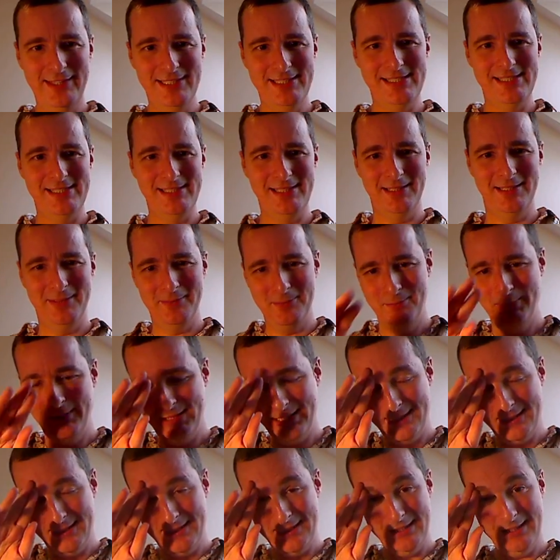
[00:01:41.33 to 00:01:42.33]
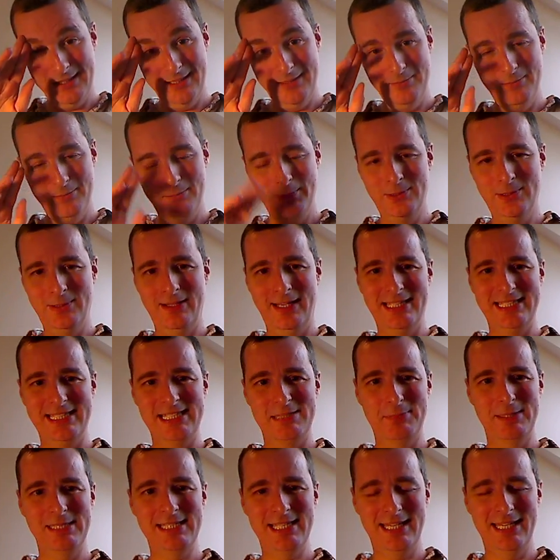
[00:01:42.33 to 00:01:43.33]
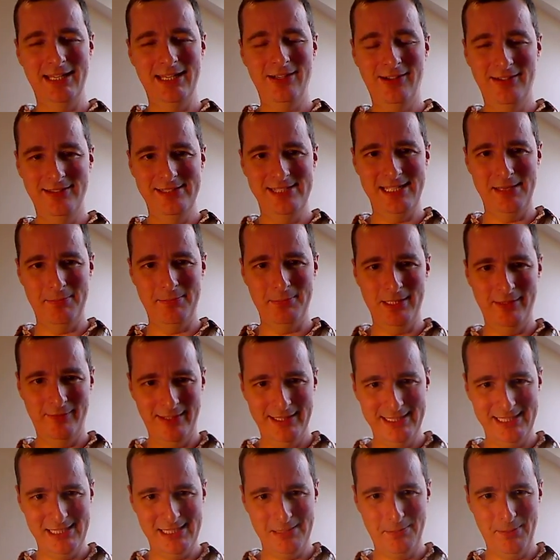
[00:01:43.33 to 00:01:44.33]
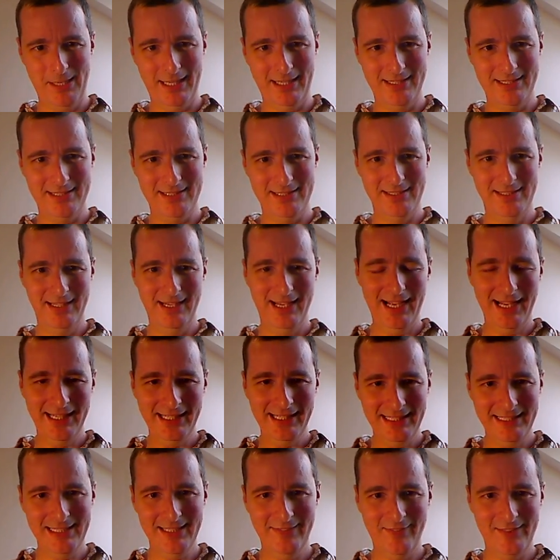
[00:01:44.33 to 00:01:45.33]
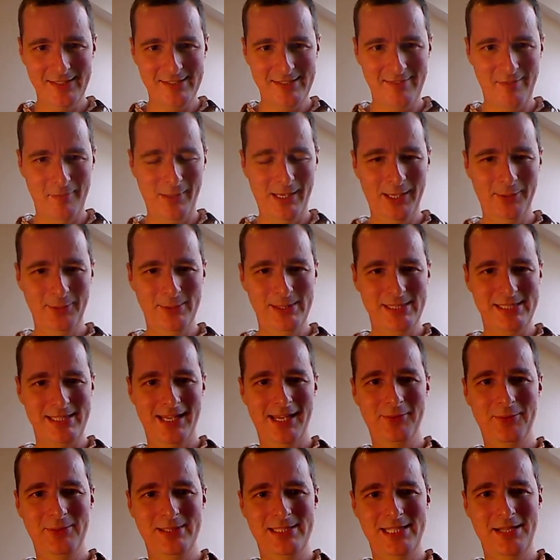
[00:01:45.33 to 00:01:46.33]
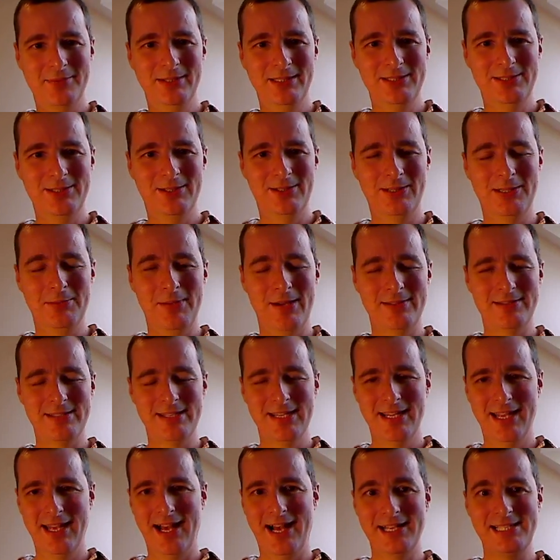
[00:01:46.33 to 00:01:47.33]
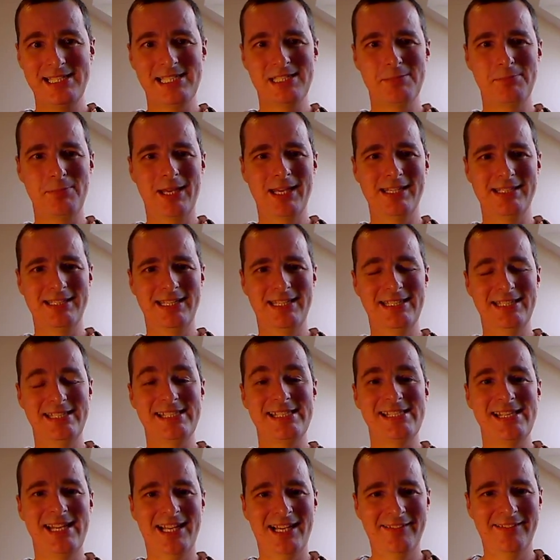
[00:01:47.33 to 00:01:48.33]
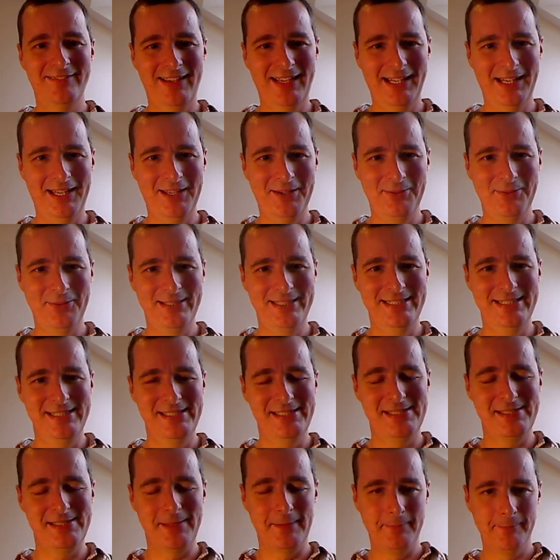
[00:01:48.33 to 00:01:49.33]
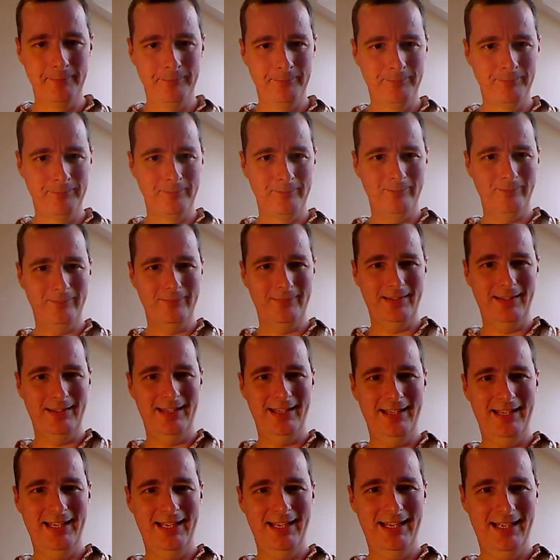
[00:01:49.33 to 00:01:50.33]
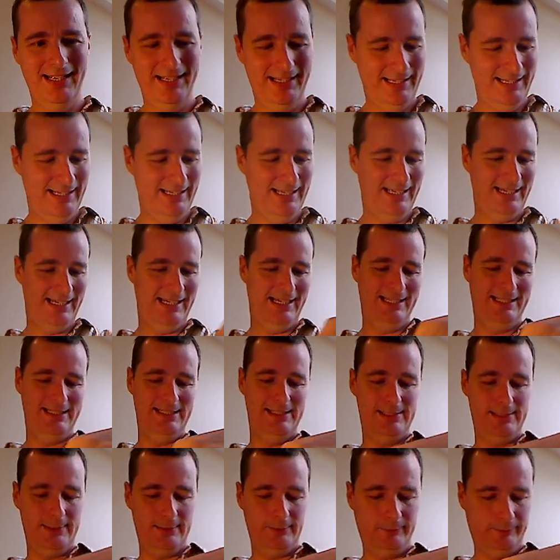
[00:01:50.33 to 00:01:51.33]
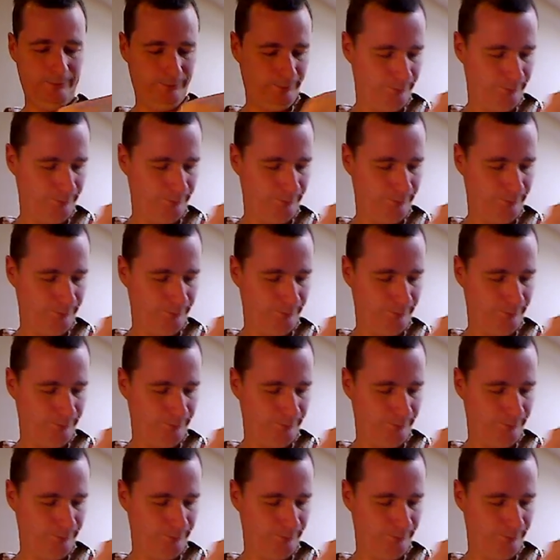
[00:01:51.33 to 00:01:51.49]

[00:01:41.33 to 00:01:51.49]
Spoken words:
this much more explicitly concept of aspect, and it differs from language to language. I'm going to talk about aspect in Slavic languages. And